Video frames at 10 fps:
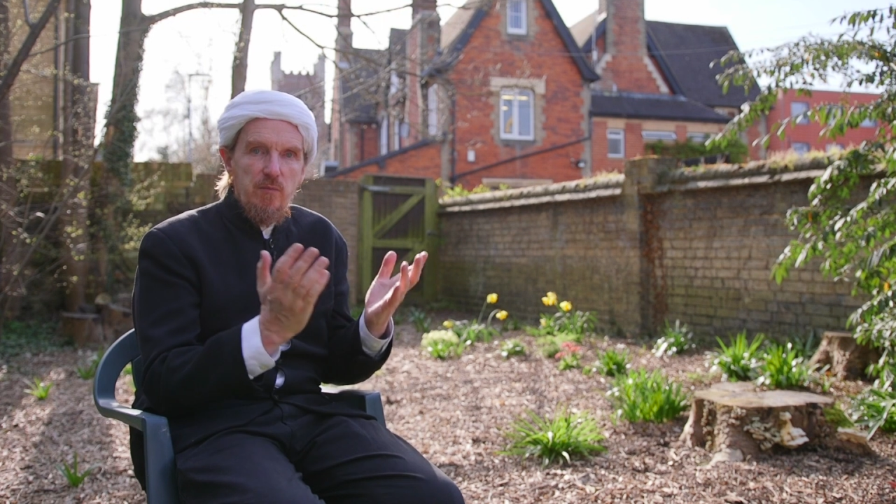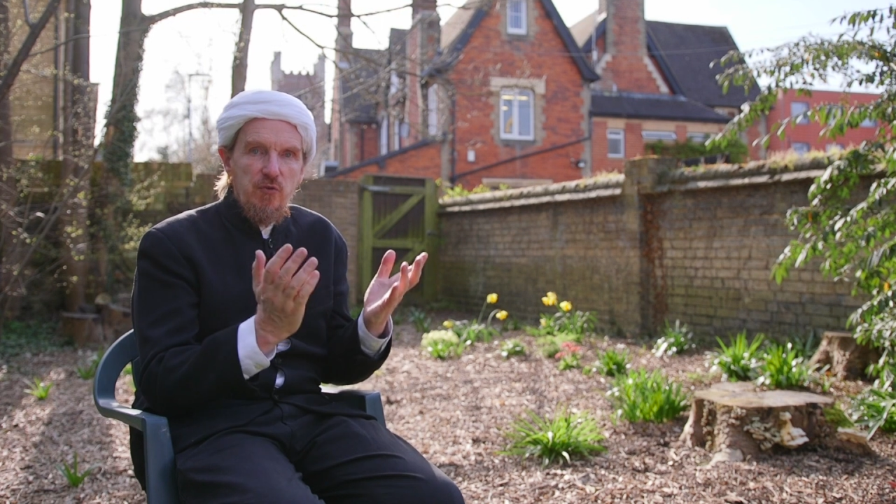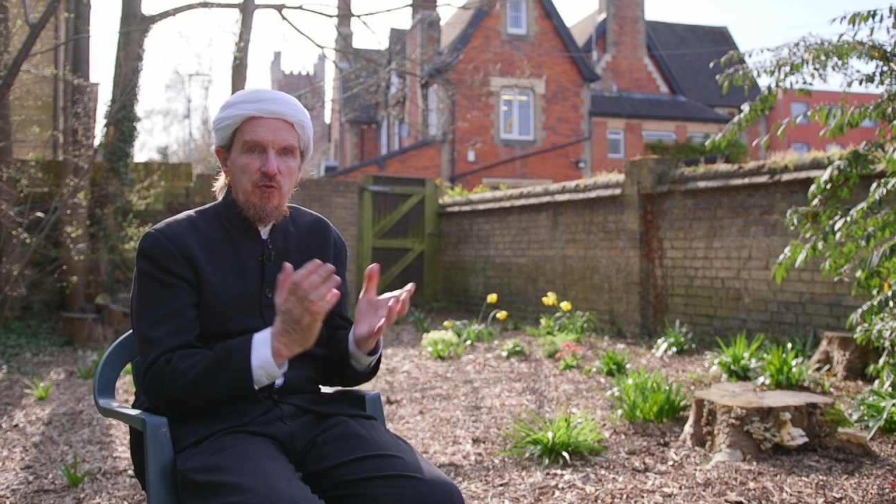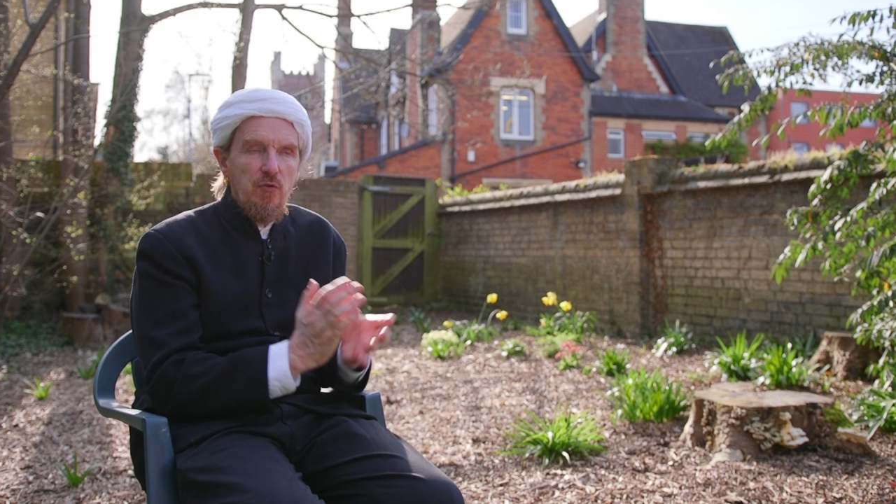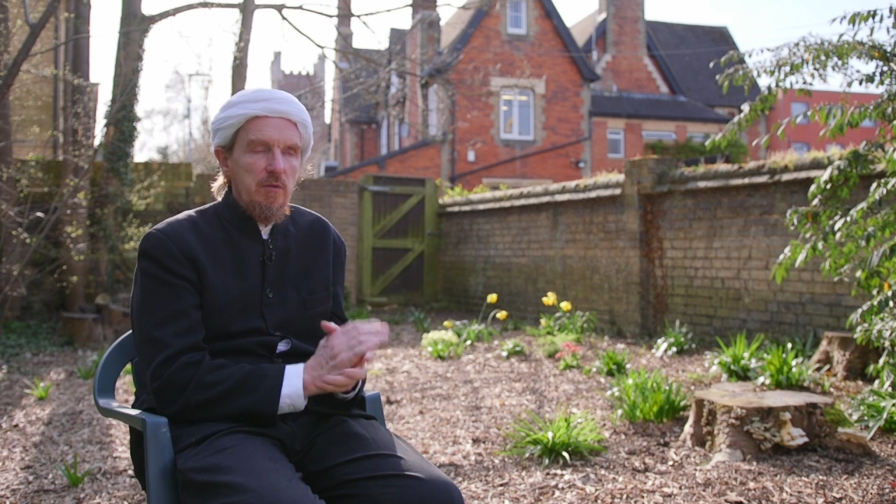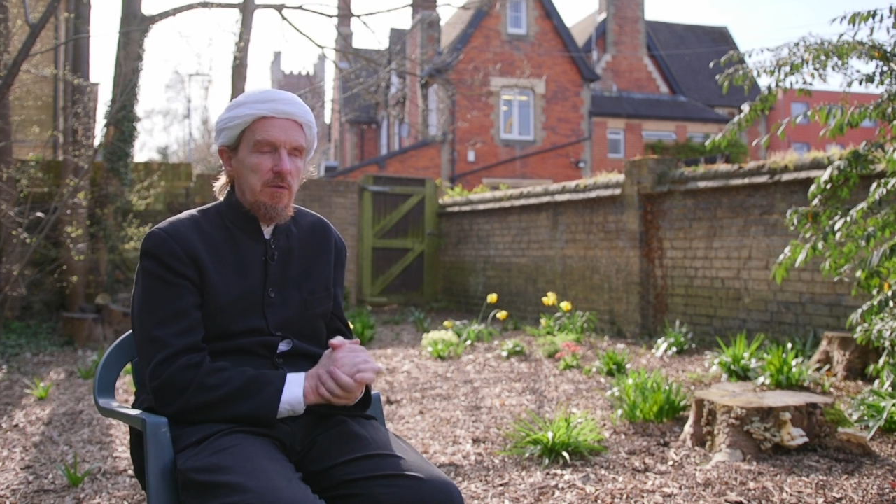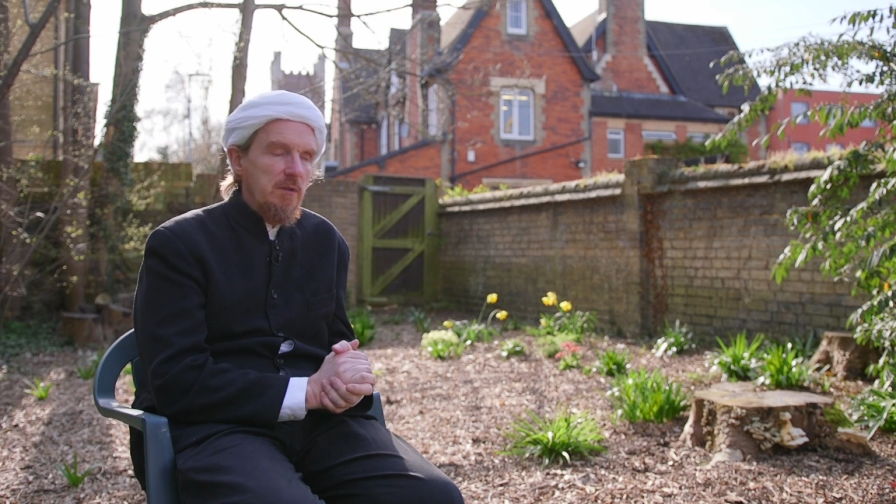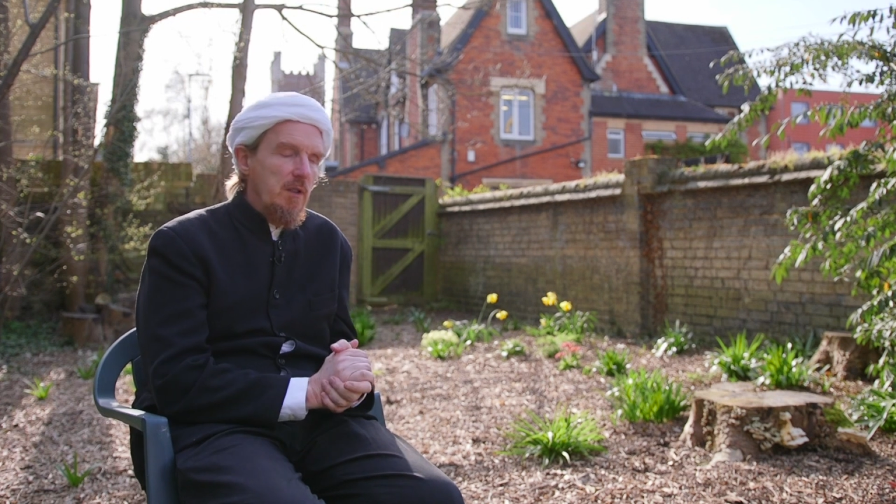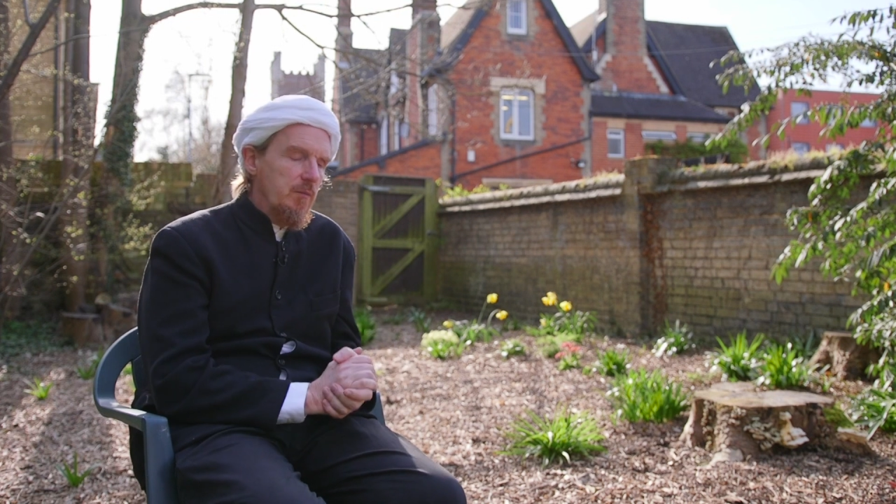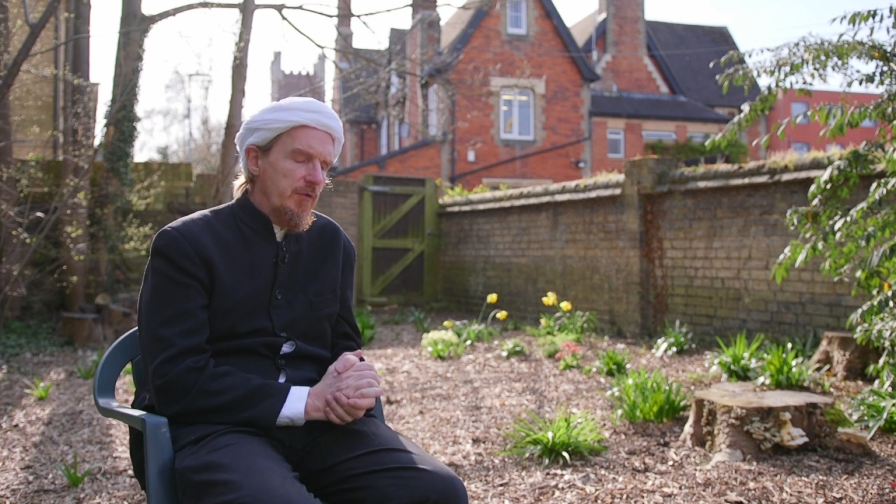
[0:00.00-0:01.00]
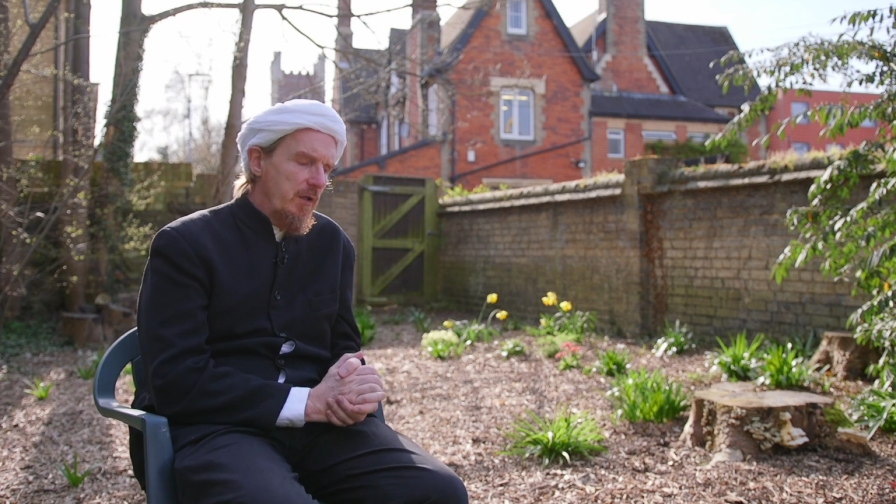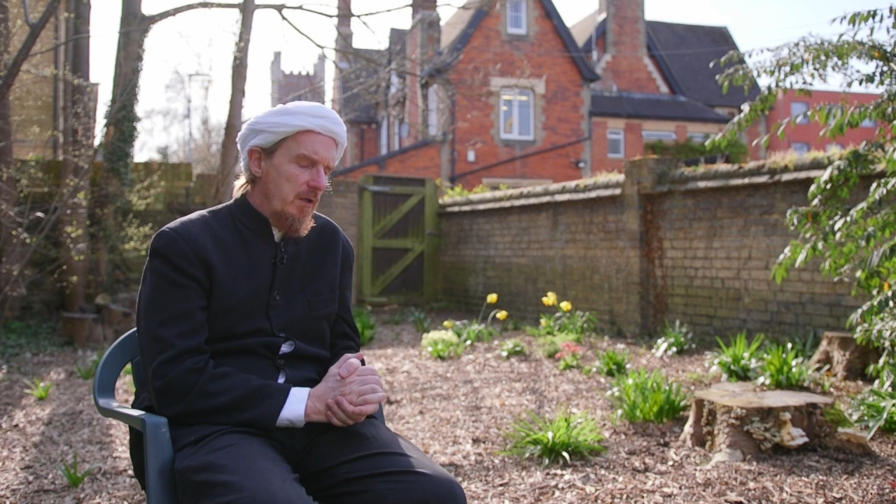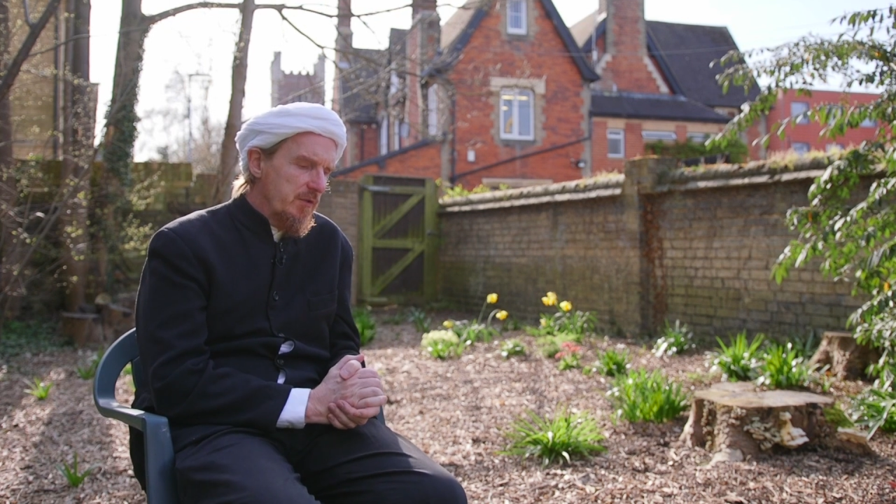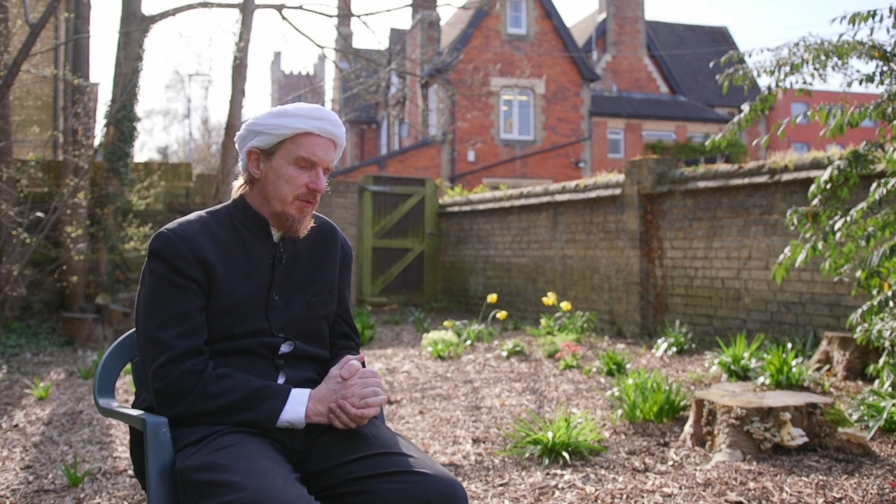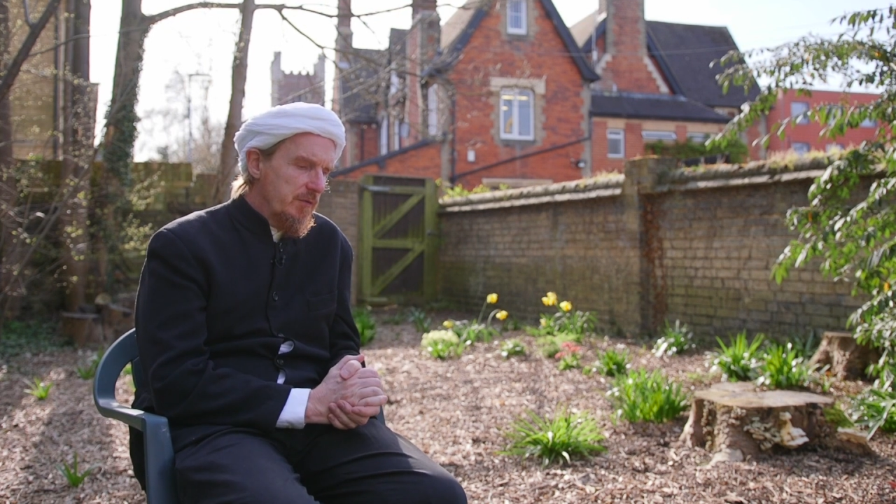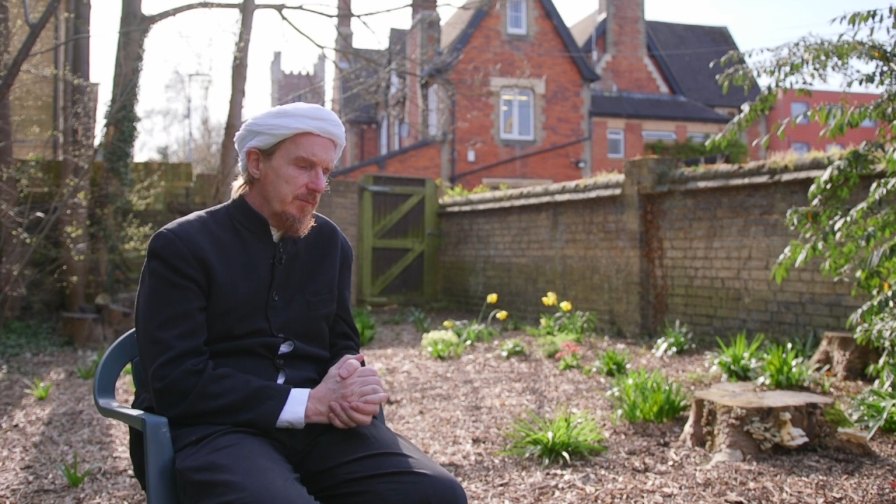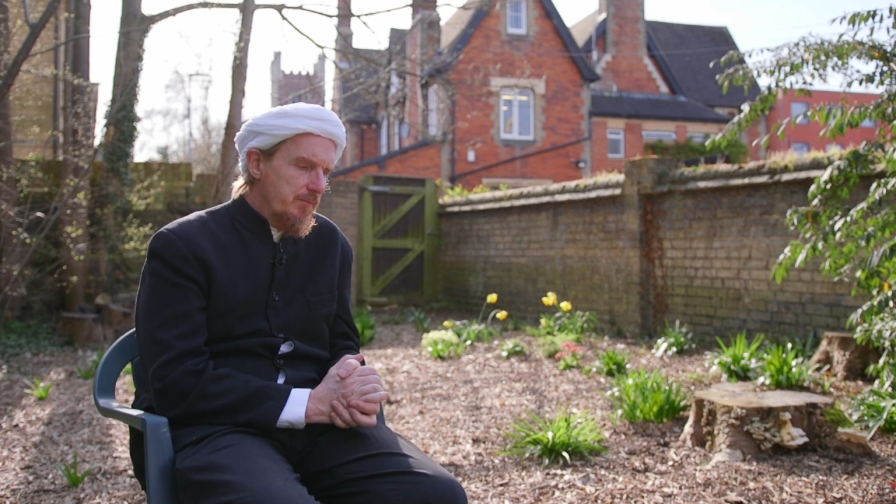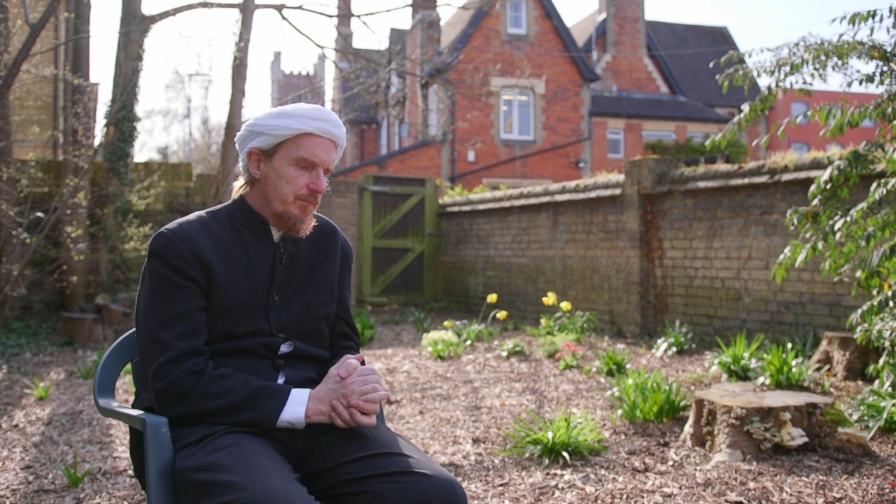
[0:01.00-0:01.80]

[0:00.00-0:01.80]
mature and come to harvest.